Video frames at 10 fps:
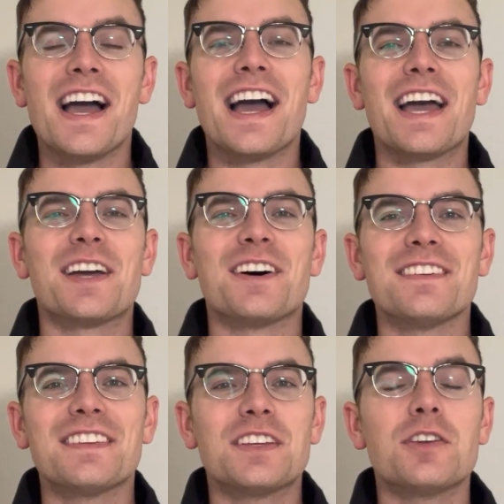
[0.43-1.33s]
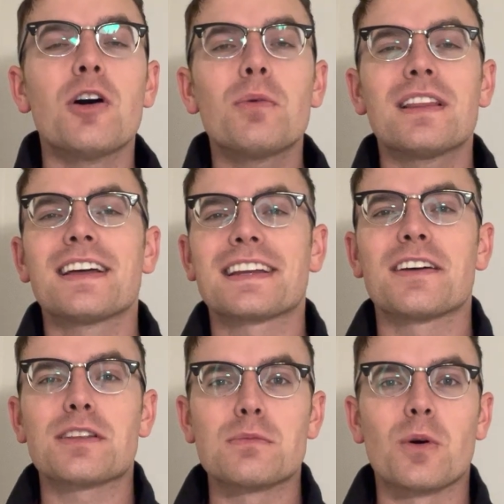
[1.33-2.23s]
Hey y'all, you know we like
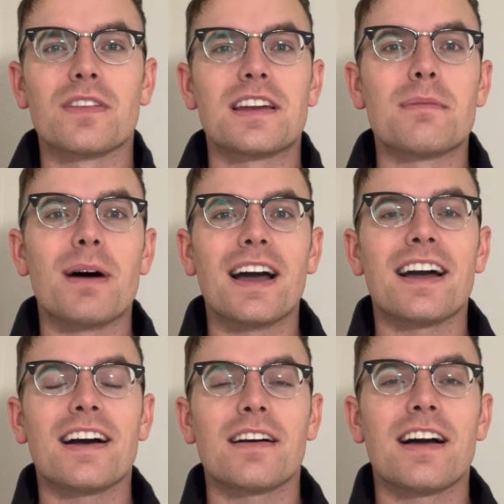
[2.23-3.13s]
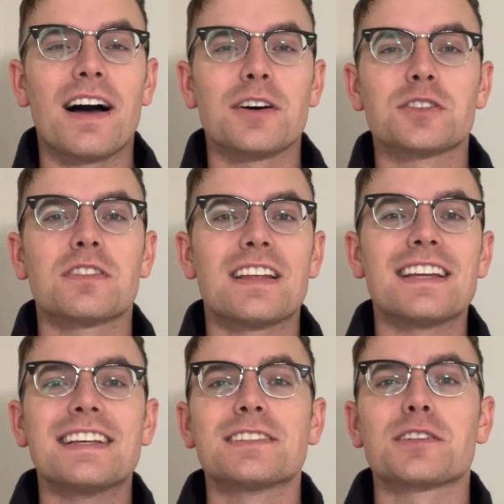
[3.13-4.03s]
nothing more than to buy a house that
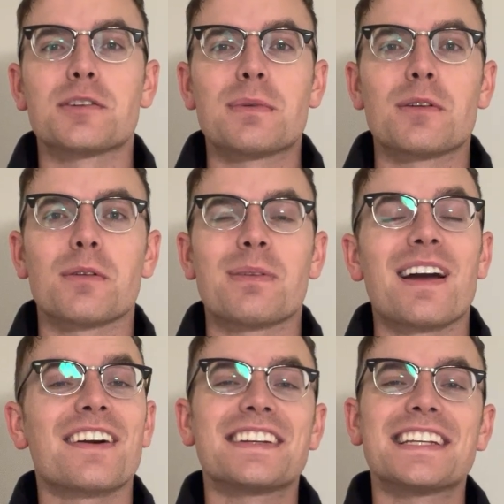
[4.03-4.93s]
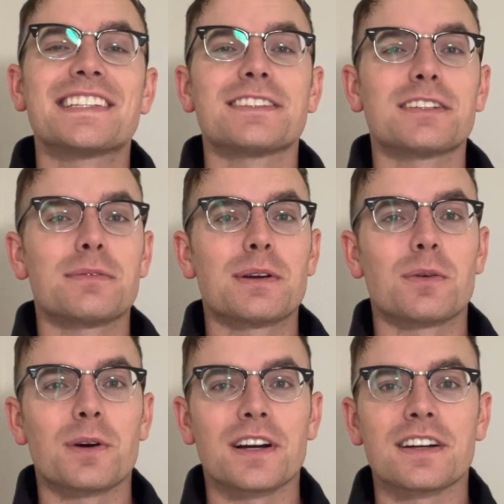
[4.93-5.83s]
needs a little bit of repair, needs a little bit of
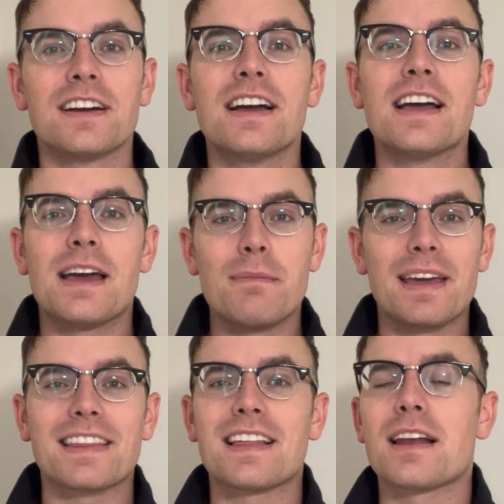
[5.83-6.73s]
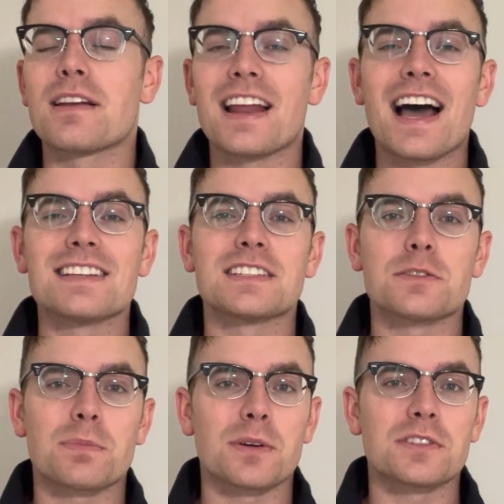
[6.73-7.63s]
work, and making that an as-is
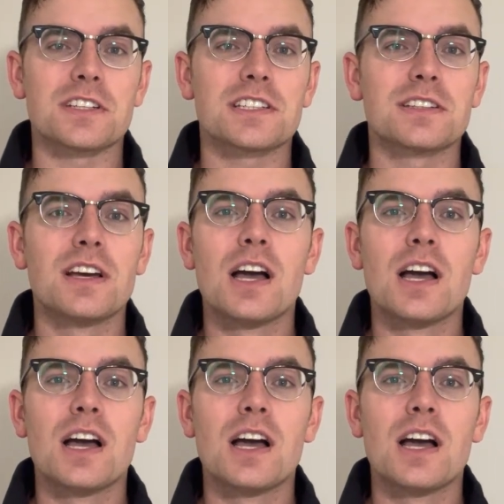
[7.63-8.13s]
purchase.